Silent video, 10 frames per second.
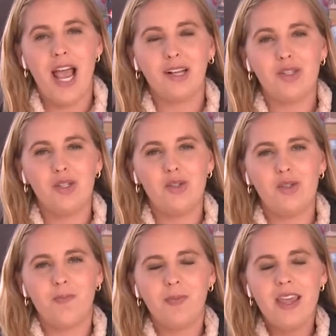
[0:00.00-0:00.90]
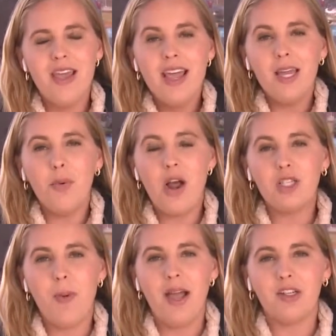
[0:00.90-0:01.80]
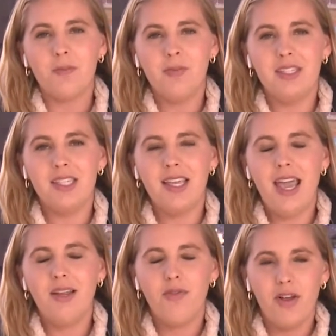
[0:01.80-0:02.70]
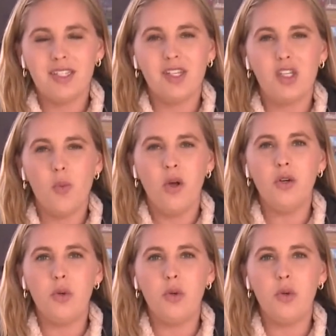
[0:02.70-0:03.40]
taxes. In Prospect, Lindsay Kane, Fox 61